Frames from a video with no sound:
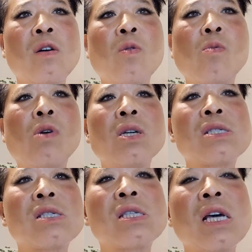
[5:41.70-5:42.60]

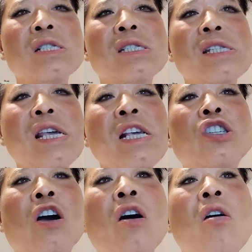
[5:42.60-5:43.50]
What does
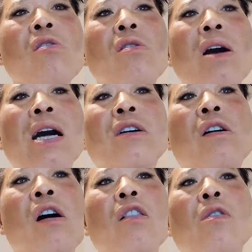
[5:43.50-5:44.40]
each color on the
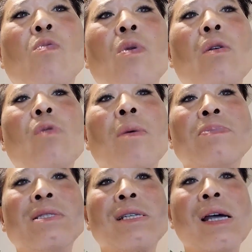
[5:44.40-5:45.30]
color wheel
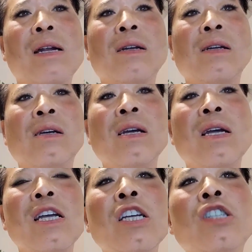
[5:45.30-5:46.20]
represent?
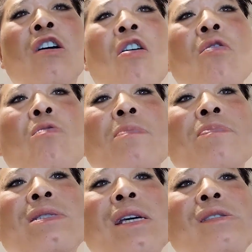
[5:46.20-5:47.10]
Each color
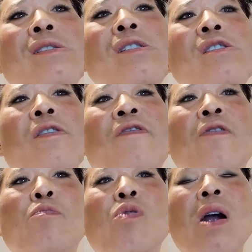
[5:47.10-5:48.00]
represents a
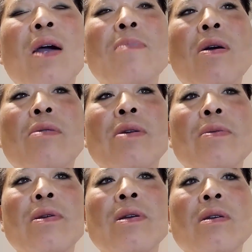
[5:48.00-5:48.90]
different
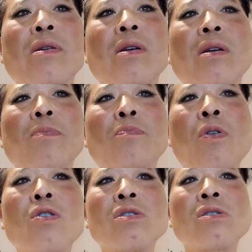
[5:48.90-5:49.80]
primary
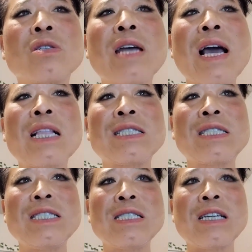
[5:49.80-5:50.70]

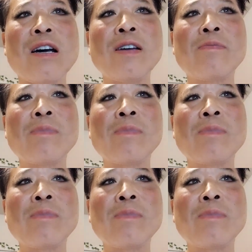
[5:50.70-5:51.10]
personality type,